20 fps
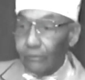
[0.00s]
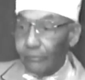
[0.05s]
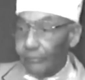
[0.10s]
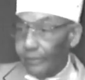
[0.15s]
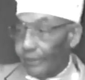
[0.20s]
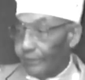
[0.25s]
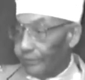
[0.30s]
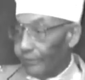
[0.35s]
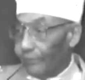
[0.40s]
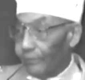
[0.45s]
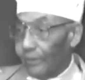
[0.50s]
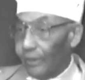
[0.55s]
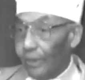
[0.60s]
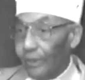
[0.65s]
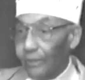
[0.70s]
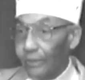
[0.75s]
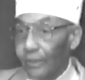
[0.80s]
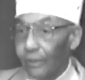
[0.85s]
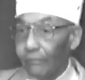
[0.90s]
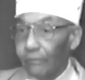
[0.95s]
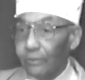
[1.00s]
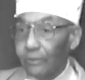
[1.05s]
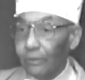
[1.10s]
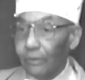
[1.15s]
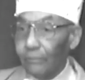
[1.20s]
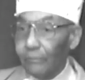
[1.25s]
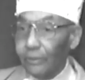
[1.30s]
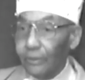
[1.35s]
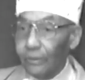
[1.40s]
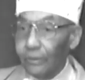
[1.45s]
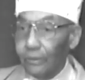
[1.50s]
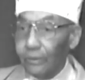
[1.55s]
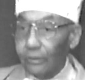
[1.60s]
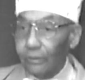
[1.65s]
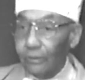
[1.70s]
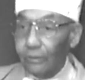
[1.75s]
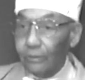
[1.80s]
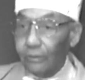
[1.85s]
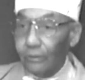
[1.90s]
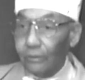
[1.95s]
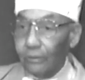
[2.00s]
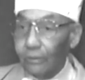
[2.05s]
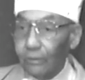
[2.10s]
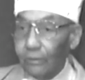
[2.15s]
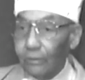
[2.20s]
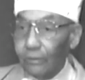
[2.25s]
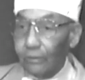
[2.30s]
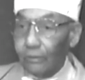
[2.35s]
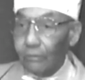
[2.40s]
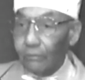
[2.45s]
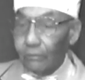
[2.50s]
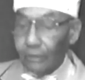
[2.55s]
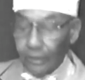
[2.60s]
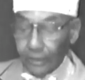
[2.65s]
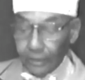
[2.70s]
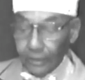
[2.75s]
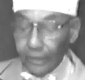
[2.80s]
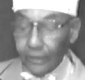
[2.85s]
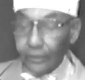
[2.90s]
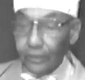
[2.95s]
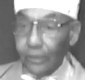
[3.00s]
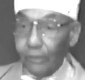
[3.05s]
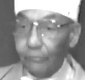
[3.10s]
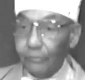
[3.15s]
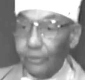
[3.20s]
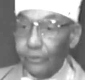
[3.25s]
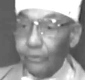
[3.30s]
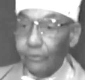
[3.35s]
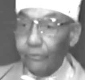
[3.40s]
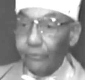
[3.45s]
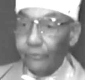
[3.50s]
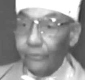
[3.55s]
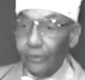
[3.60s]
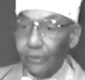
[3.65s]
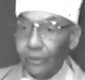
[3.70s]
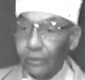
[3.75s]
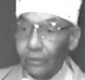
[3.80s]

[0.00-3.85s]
Master Farad gave it to me. What I got to come to you for?